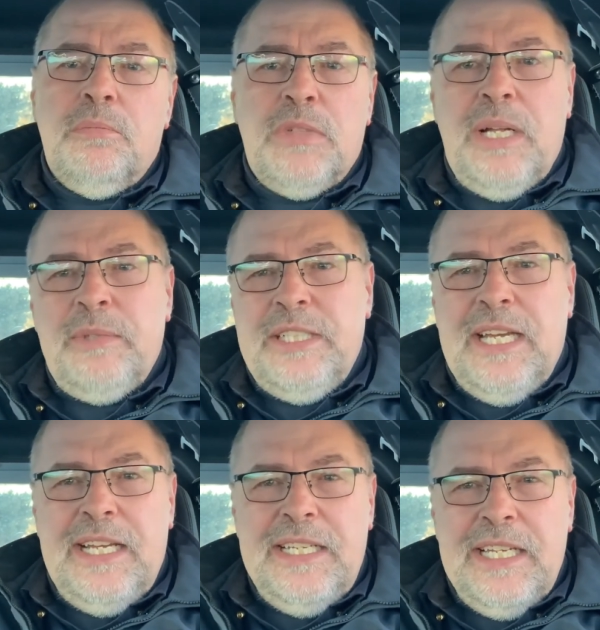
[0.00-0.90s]
Probably
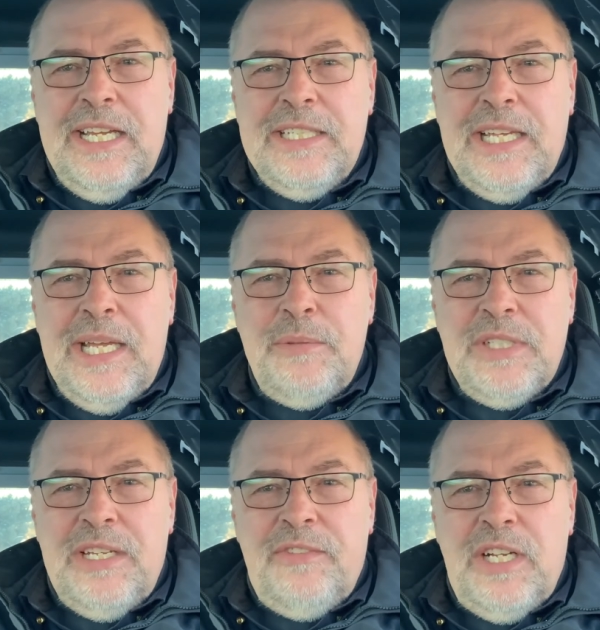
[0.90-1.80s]
99 times
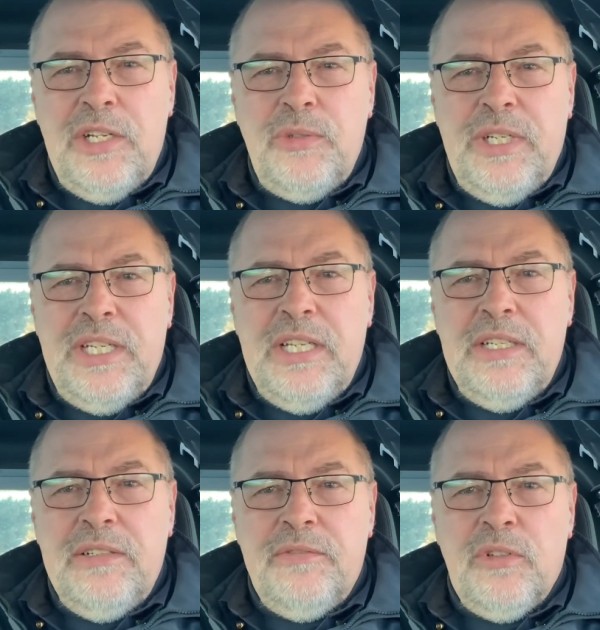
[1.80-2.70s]
out of 100
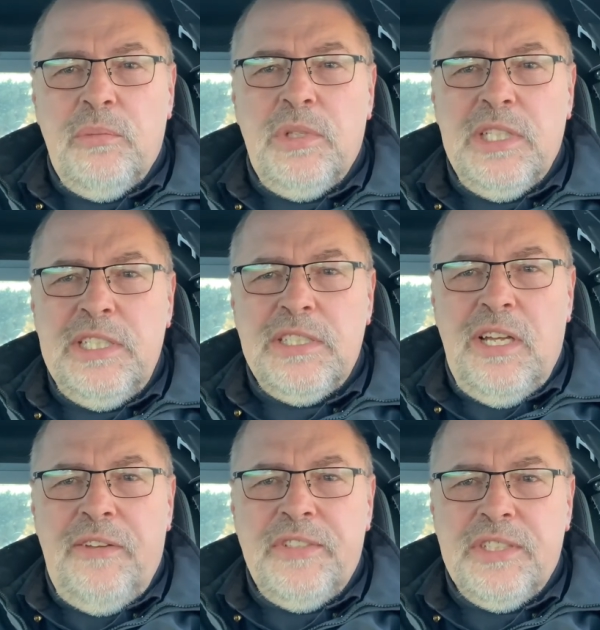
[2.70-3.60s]
for a police
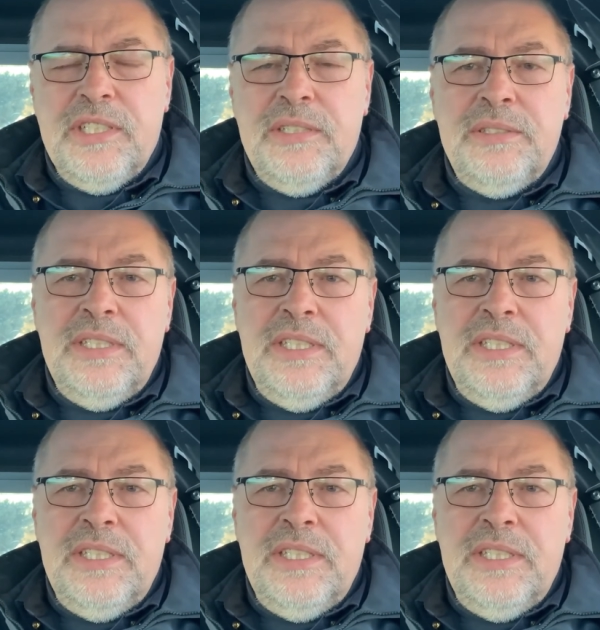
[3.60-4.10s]
officer,